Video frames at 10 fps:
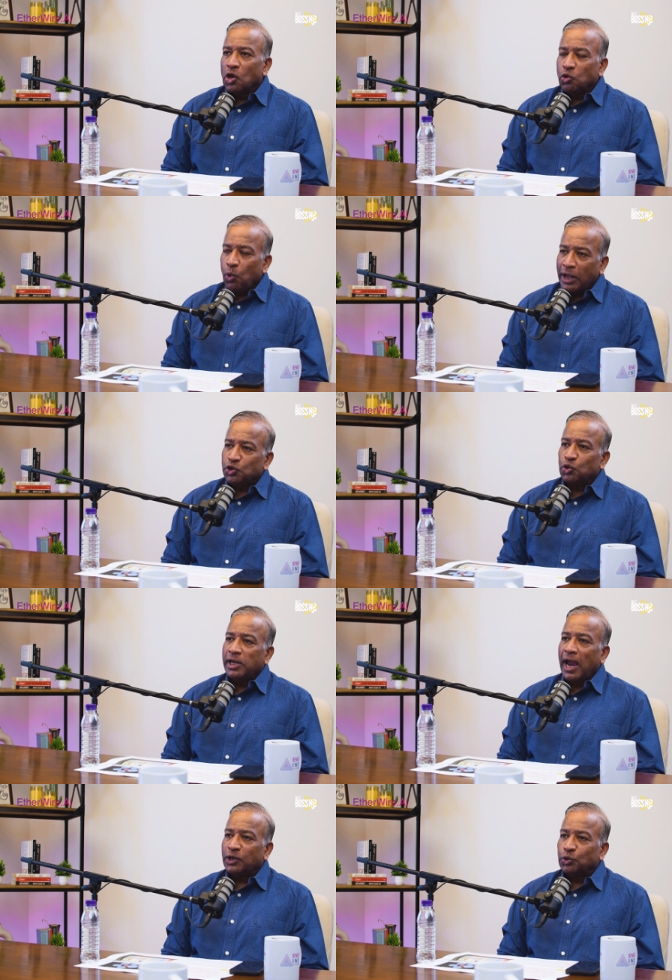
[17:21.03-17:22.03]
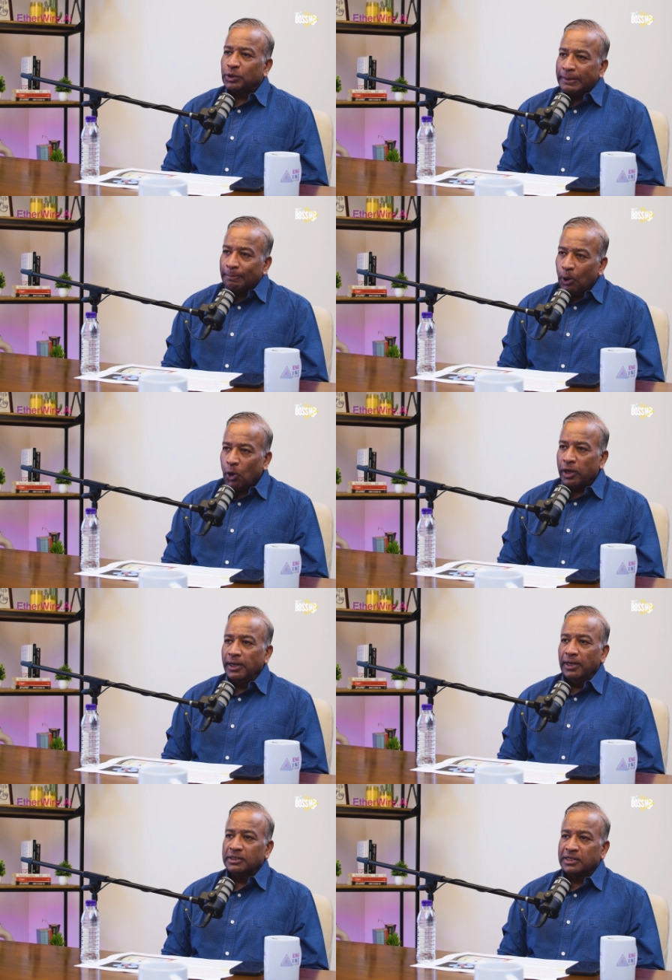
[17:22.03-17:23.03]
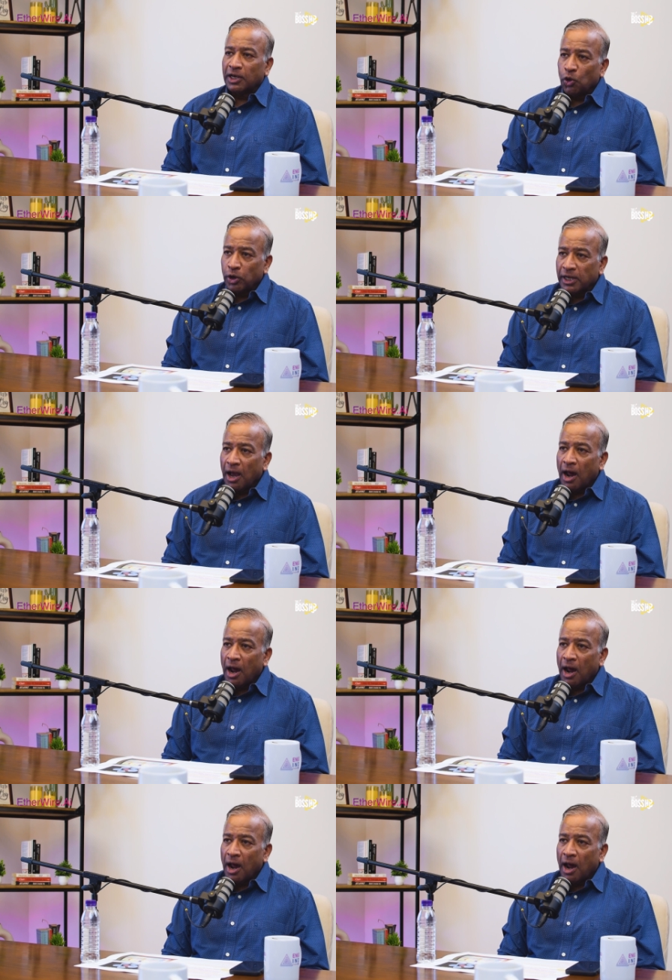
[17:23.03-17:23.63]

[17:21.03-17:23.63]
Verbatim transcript: you actually had to deploy a hmm. security hmm.